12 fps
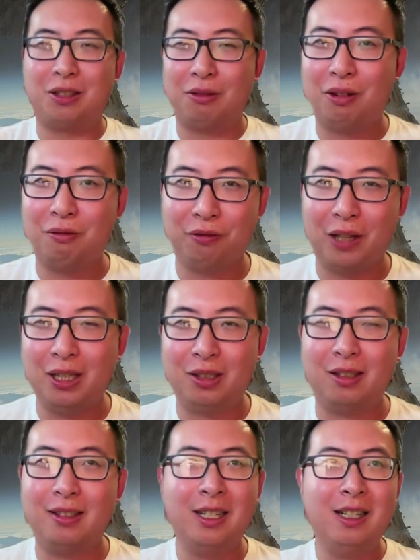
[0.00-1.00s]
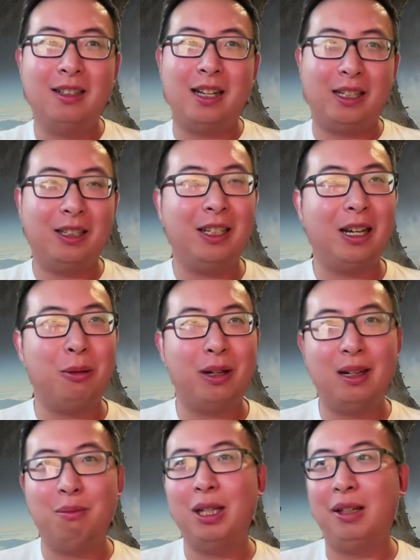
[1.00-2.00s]
of inflation. Like you get
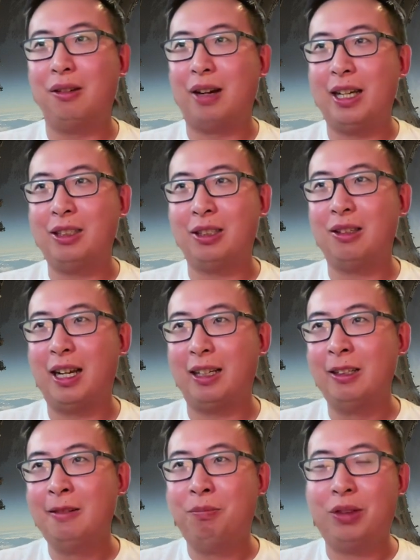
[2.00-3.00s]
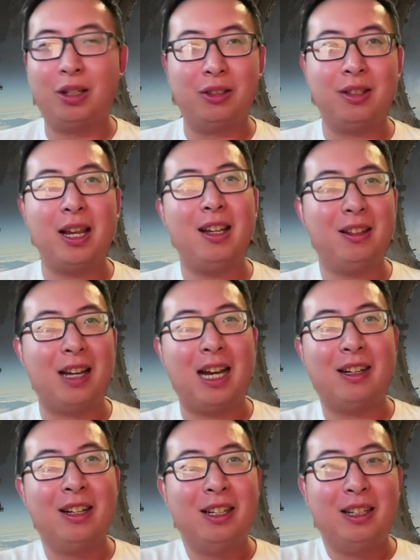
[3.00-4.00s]
what I mean, right? So like they're saying
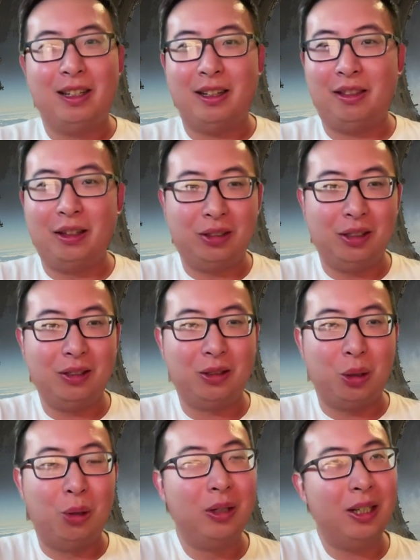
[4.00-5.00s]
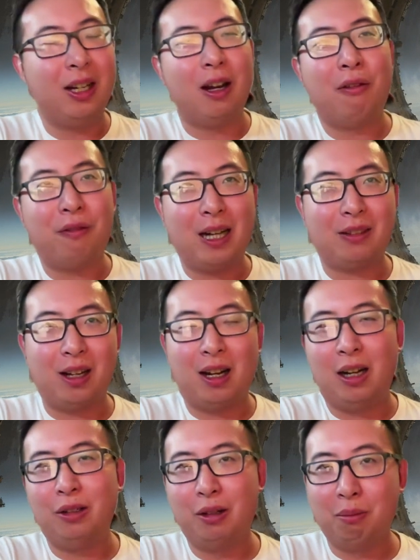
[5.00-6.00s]
that this is only going to affect the
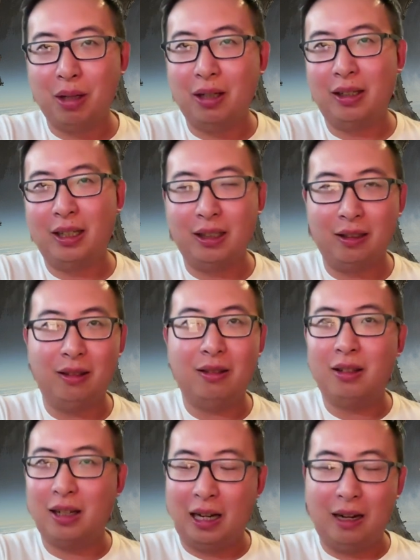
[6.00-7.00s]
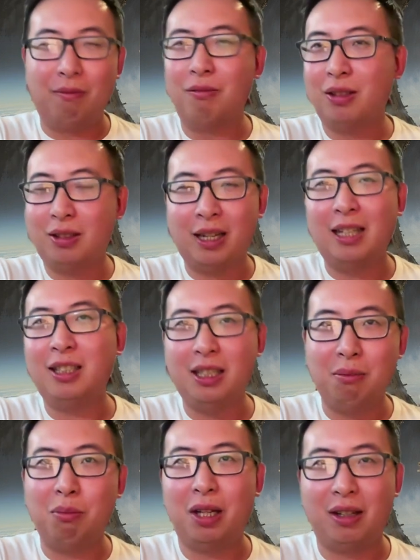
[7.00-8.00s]
100 million
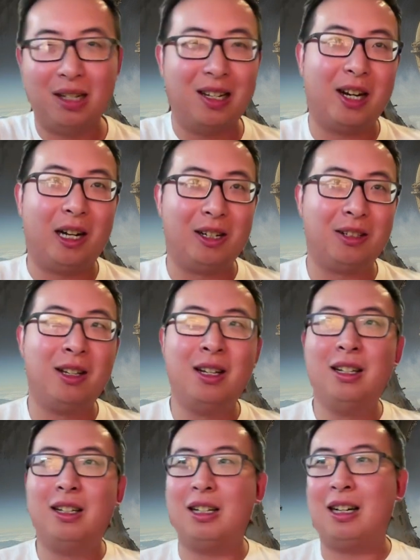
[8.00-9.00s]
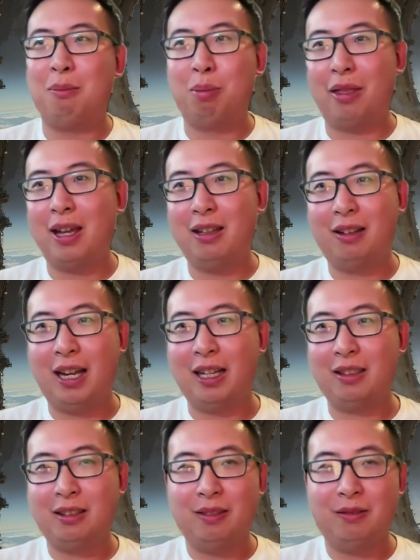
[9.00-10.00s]
centime millionaires, but then like